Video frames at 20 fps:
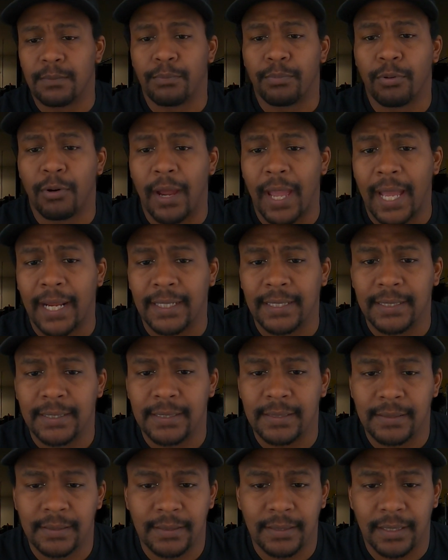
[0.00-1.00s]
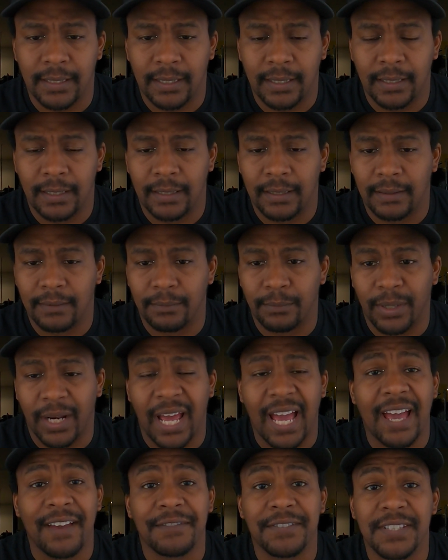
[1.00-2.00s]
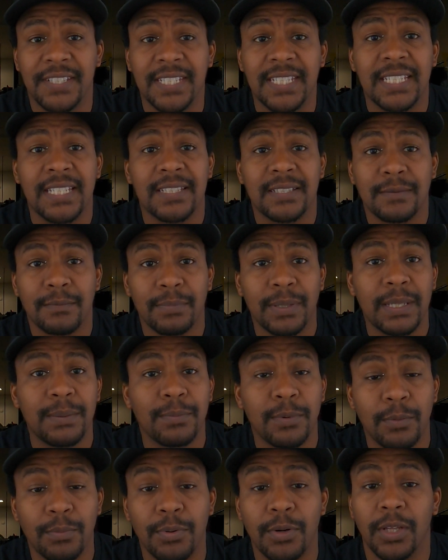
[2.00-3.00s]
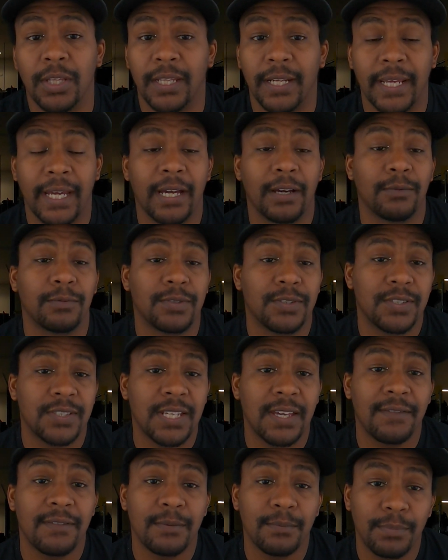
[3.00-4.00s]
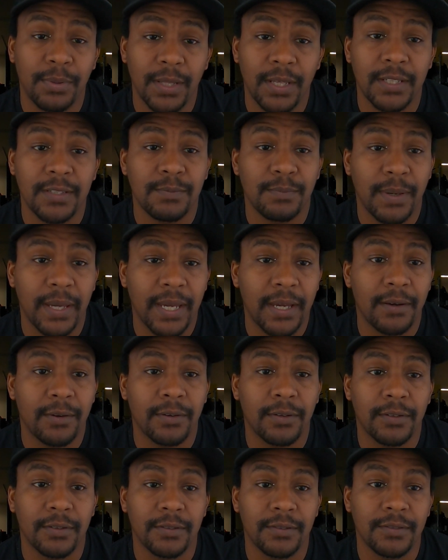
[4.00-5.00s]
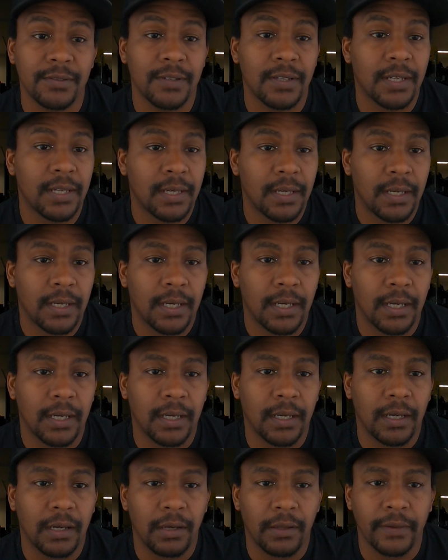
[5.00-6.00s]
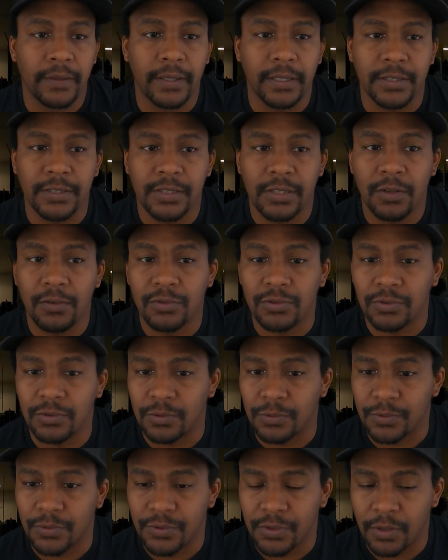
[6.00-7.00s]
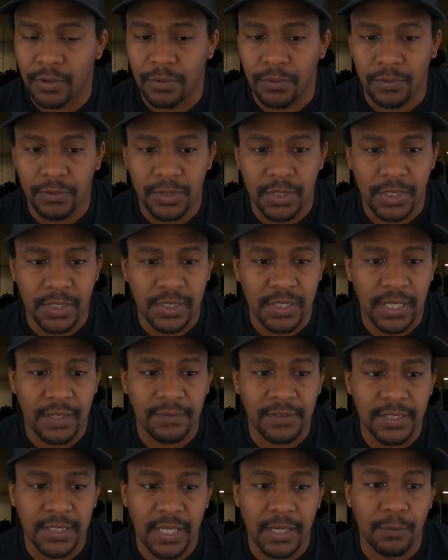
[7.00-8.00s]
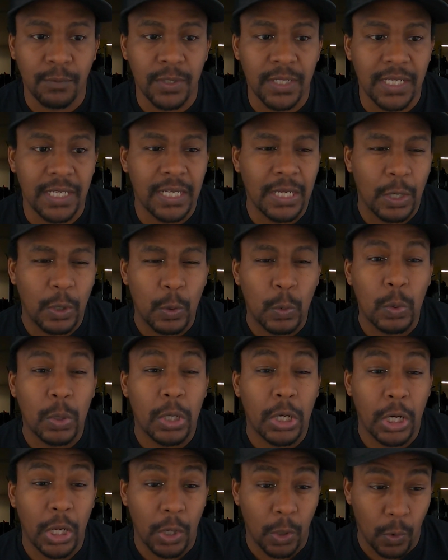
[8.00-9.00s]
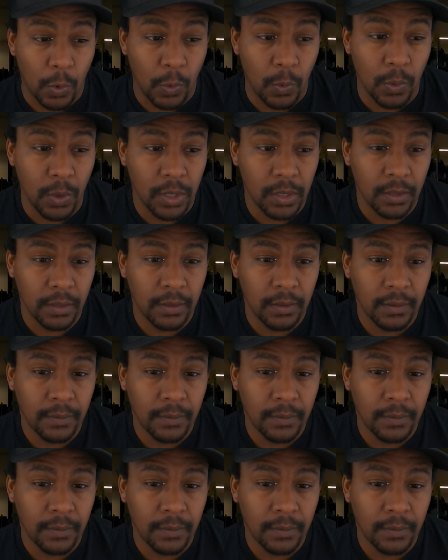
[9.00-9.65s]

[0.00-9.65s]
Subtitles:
in practice. And but I've seen some people pulling out 7+ pounders on their socials. So it's safe to say we don't know